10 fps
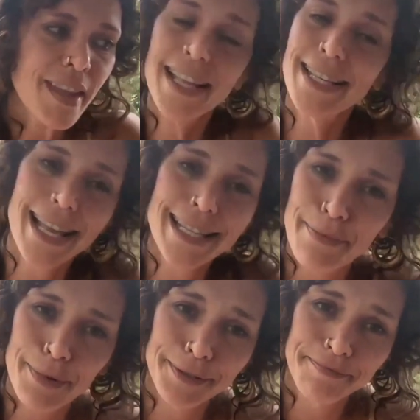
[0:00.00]
It's that
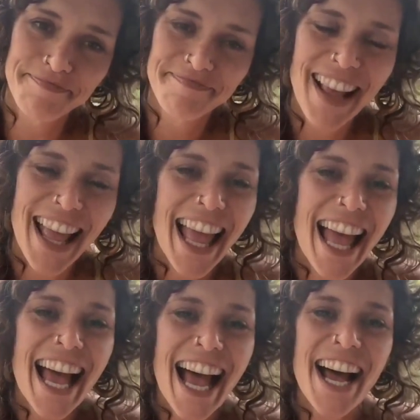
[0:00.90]
simple.
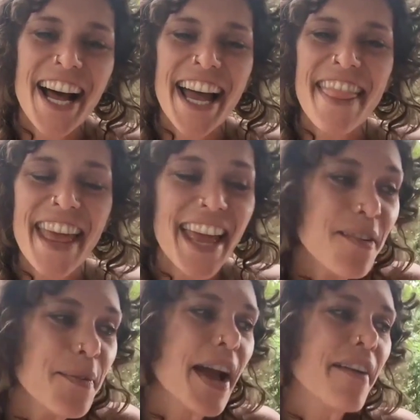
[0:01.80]
And
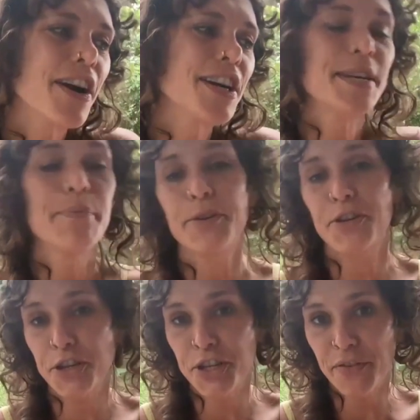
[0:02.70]
then we have our
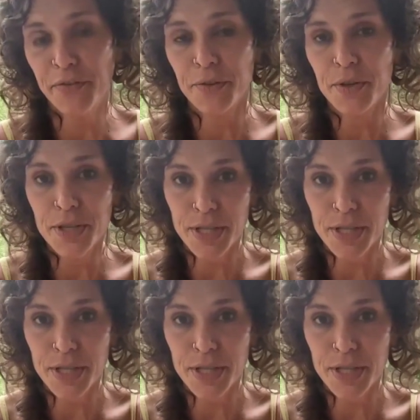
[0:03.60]
temperature shift rule.